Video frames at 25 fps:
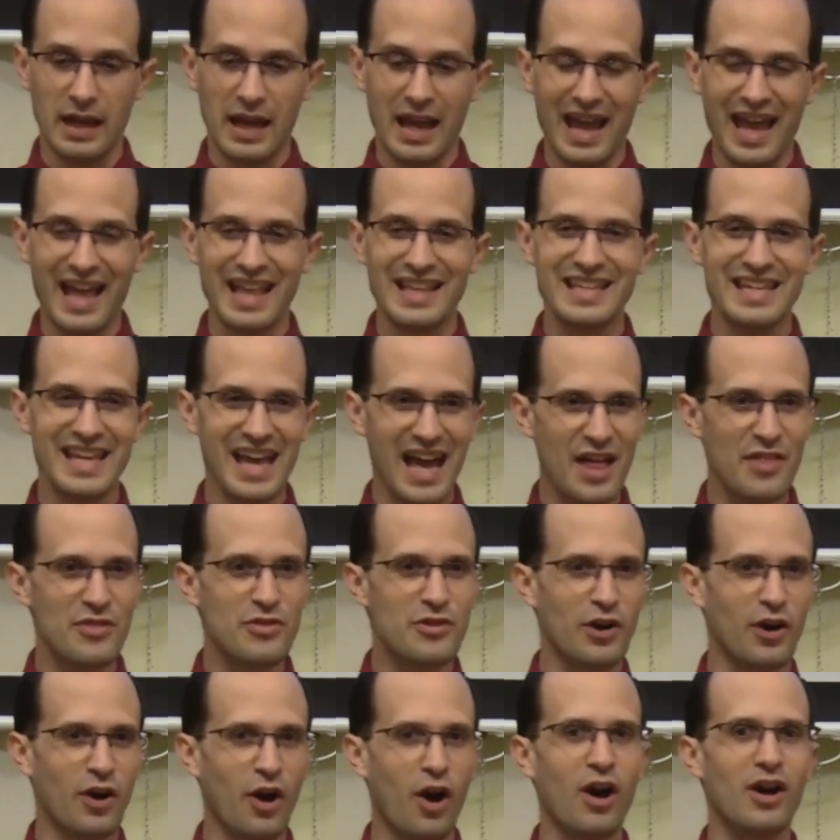and yet
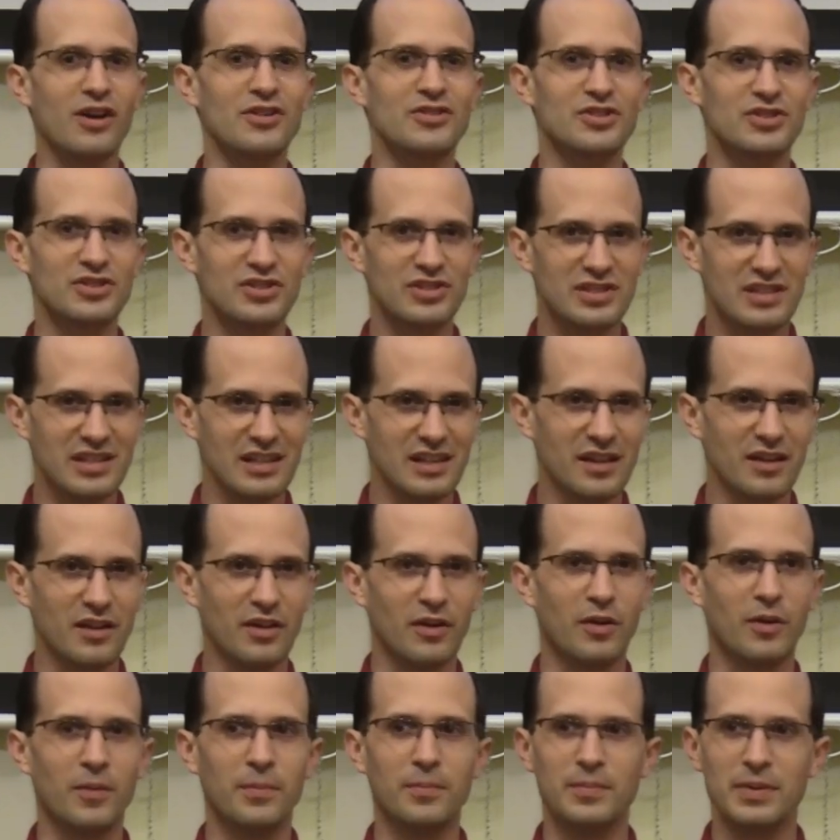there are
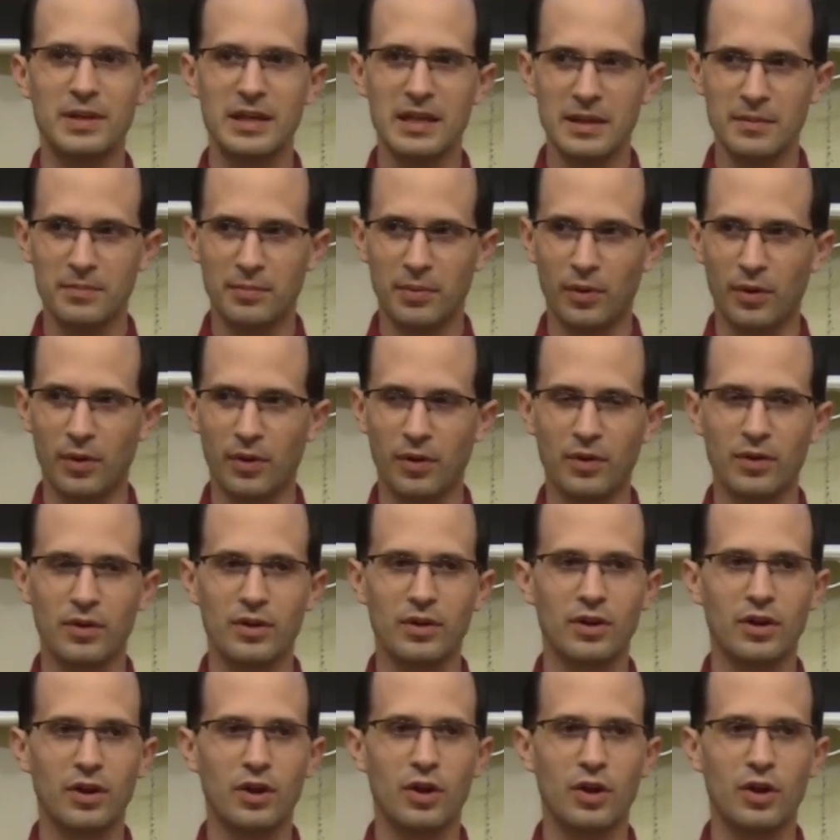still people